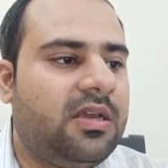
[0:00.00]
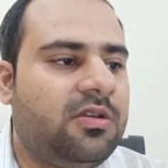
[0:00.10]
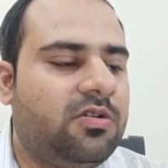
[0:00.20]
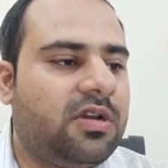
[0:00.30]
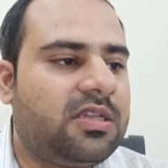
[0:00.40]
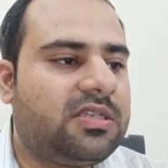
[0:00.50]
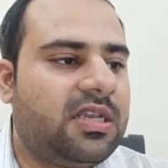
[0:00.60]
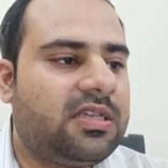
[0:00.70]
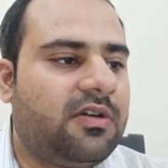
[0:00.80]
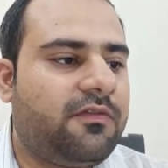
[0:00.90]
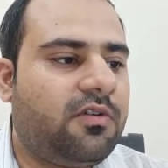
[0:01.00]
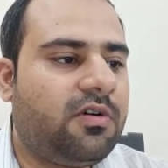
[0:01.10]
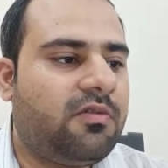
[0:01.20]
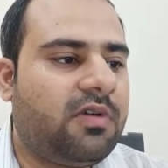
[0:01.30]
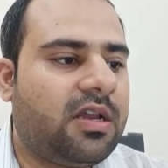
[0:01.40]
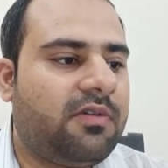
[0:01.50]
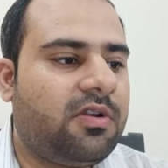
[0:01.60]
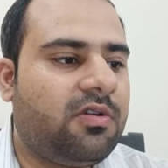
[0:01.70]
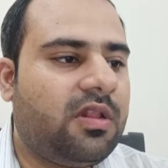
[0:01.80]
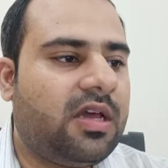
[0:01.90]
You can change the font whatever
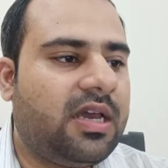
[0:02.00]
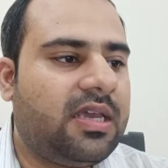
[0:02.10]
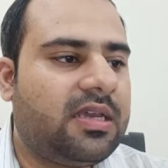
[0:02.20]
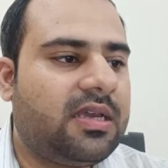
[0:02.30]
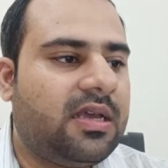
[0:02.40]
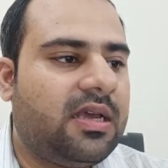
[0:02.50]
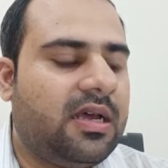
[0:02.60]
you like.